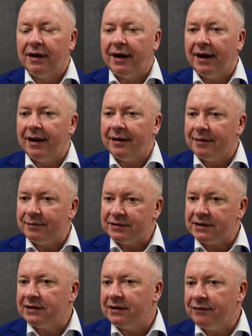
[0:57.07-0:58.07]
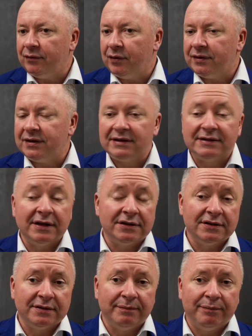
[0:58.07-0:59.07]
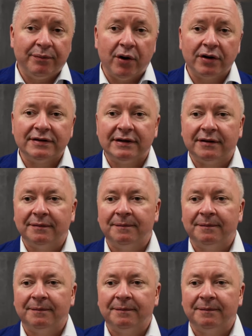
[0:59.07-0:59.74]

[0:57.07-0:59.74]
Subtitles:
and particularly avoid things such as boxing.